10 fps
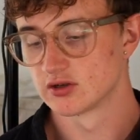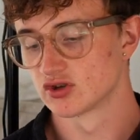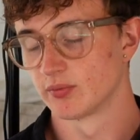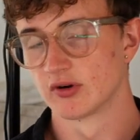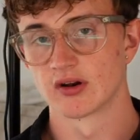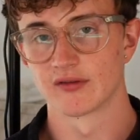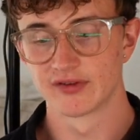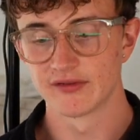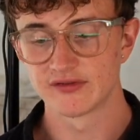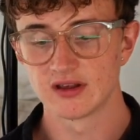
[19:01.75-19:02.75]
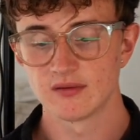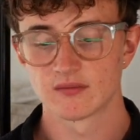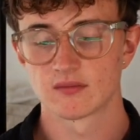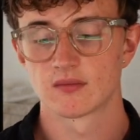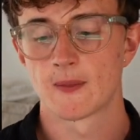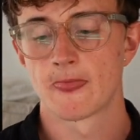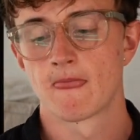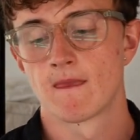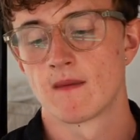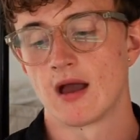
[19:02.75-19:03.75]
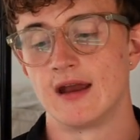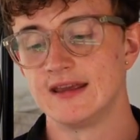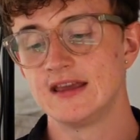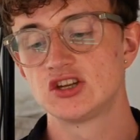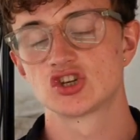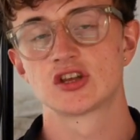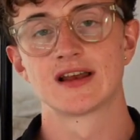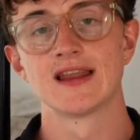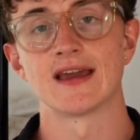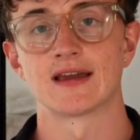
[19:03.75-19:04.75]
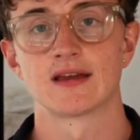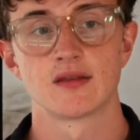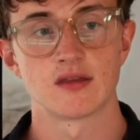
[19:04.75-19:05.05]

So put it on 50, and each click